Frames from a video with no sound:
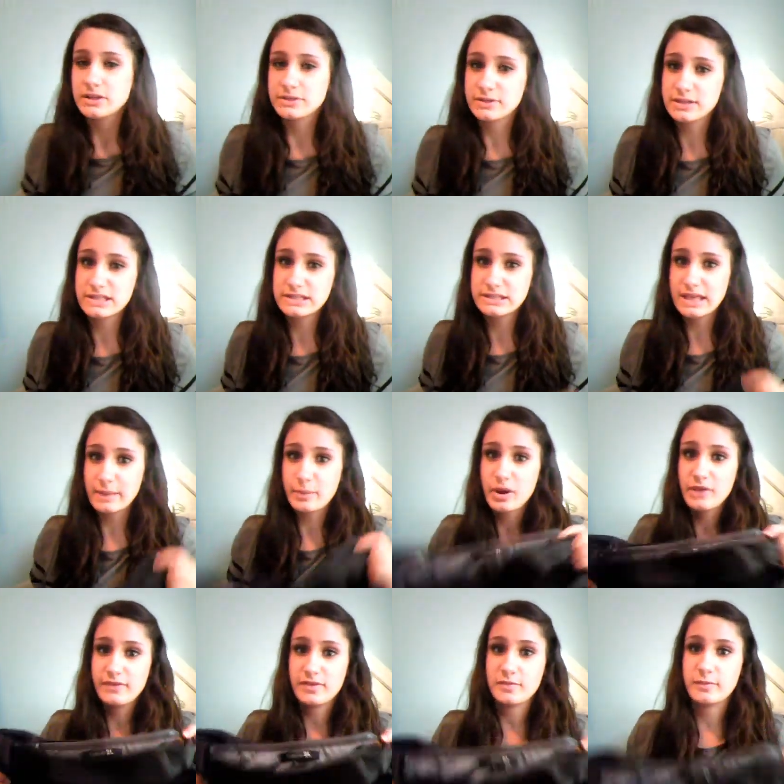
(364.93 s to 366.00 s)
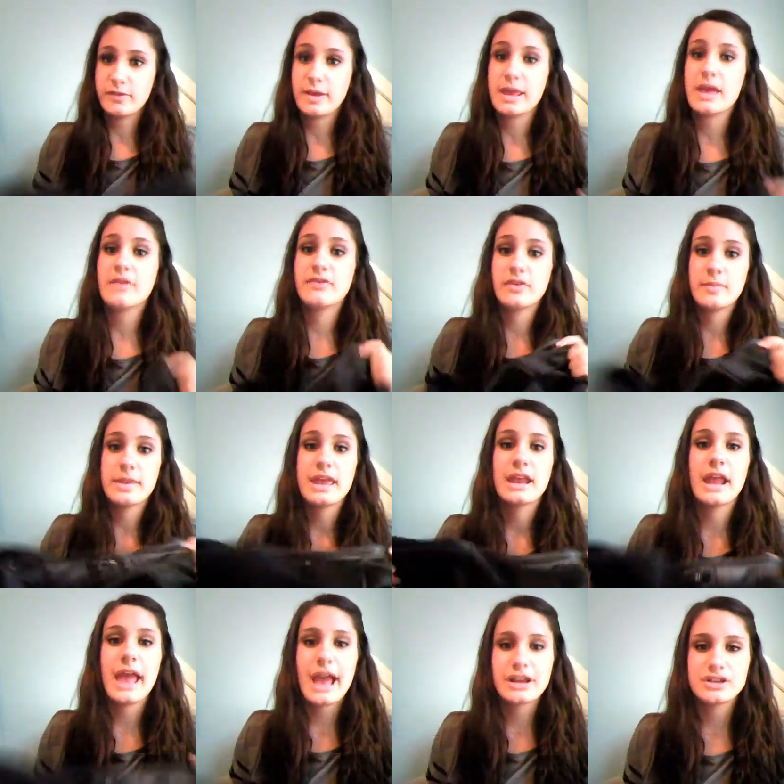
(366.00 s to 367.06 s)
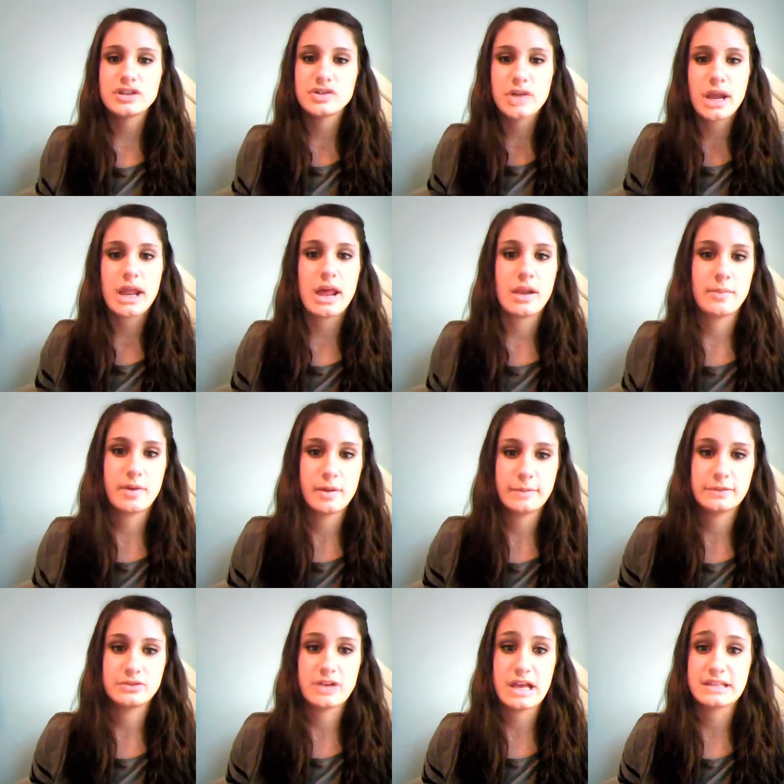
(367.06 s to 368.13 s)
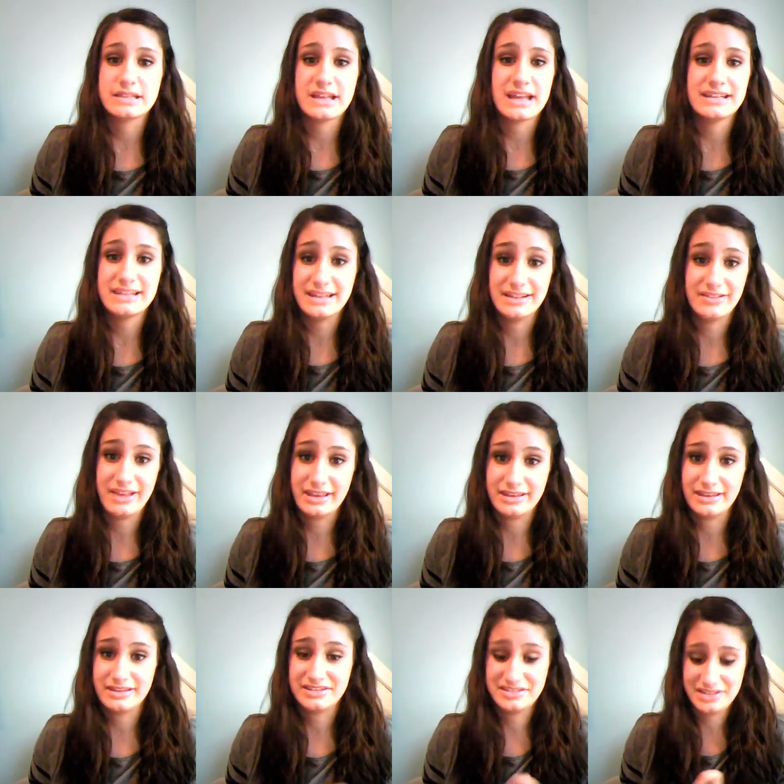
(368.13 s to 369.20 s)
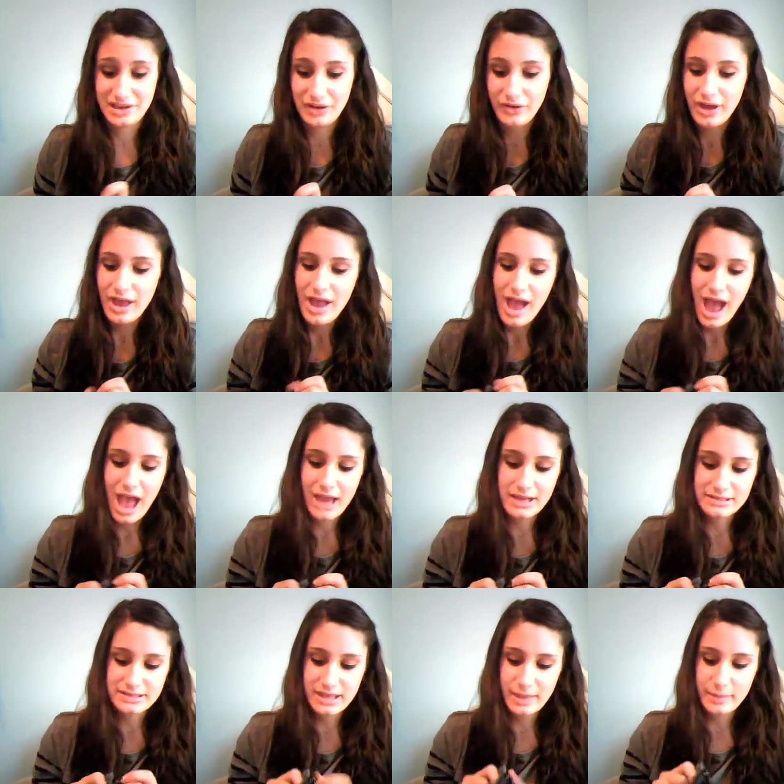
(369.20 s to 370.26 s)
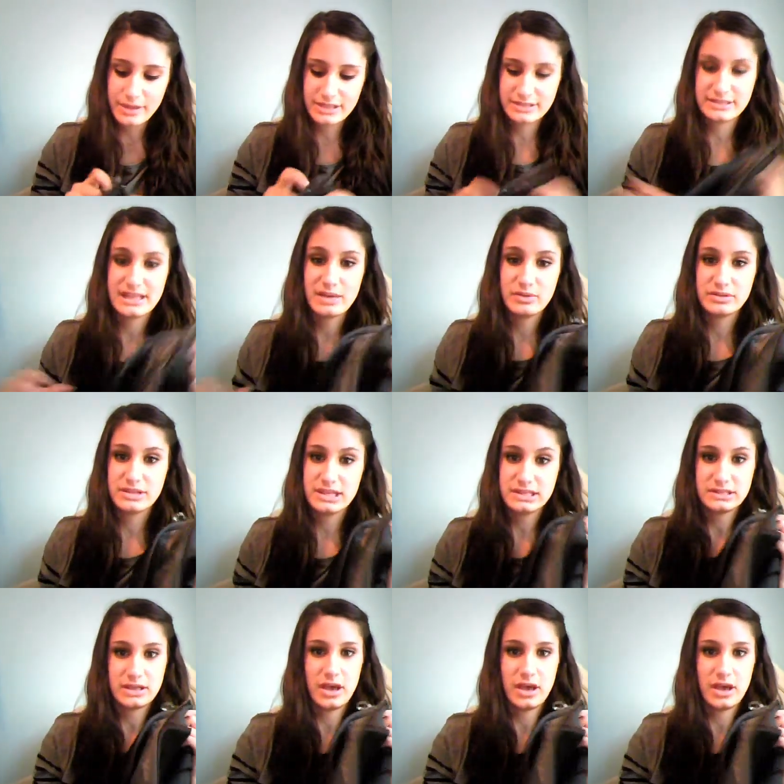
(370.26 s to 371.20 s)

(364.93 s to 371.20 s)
So this is like perfect for me, and I actually tried on a purple dress and I didn't like it. So I just think I'm going to stick with these